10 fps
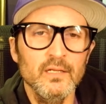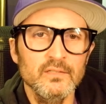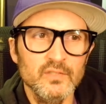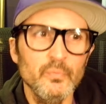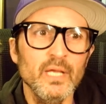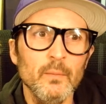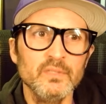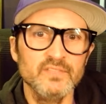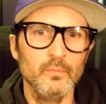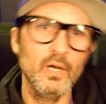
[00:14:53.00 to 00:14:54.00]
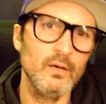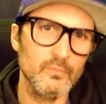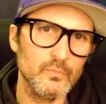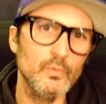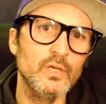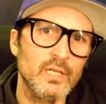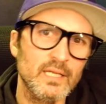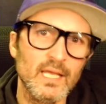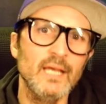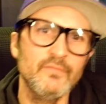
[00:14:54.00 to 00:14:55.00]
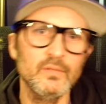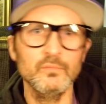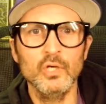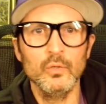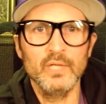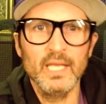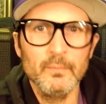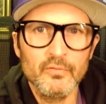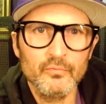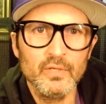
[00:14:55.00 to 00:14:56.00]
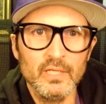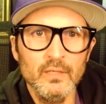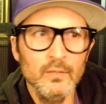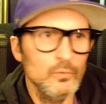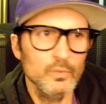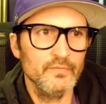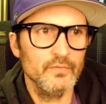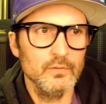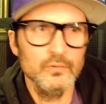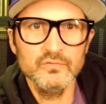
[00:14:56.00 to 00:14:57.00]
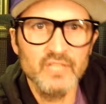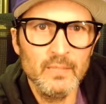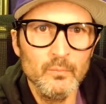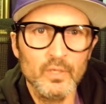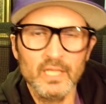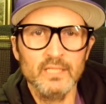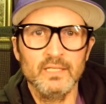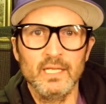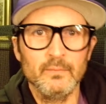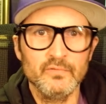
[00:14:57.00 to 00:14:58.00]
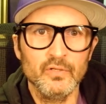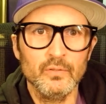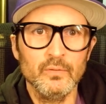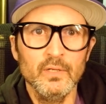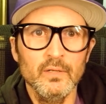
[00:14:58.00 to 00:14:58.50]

To be able to say, well, we're going to have him go game 3. What if you lose game 1 and game 2?